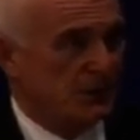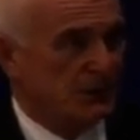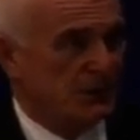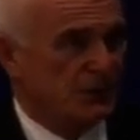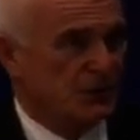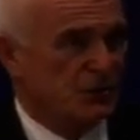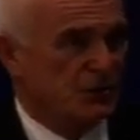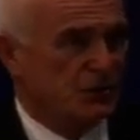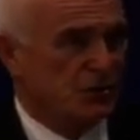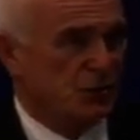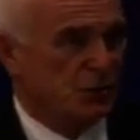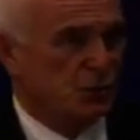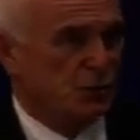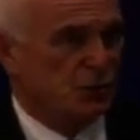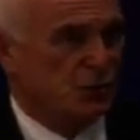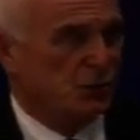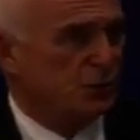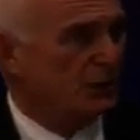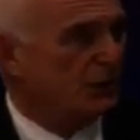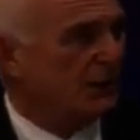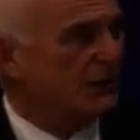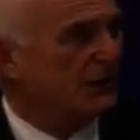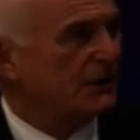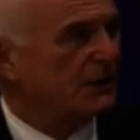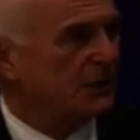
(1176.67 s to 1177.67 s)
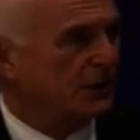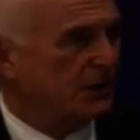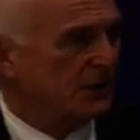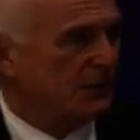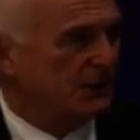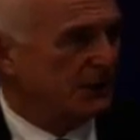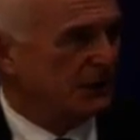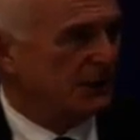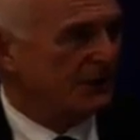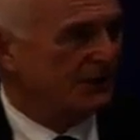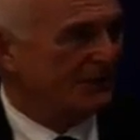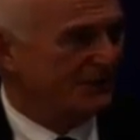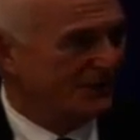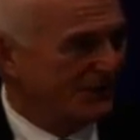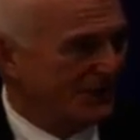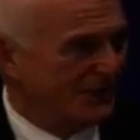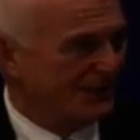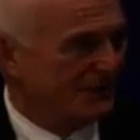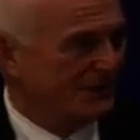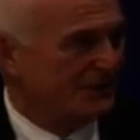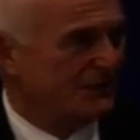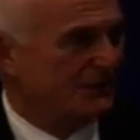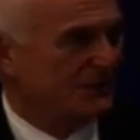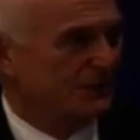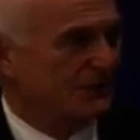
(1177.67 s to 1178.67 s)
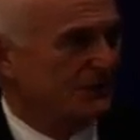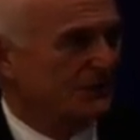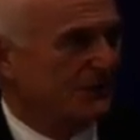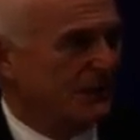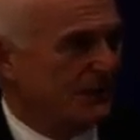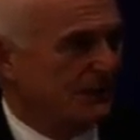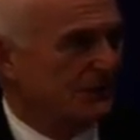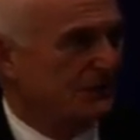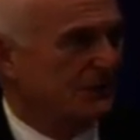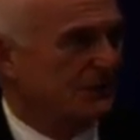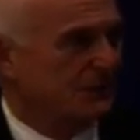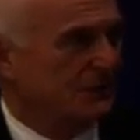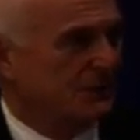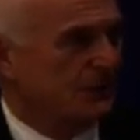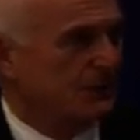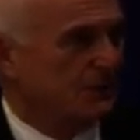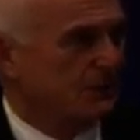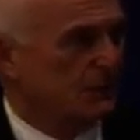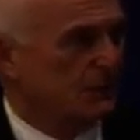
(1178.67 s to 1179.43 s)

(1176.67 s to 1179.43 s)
the socio-economic effects of that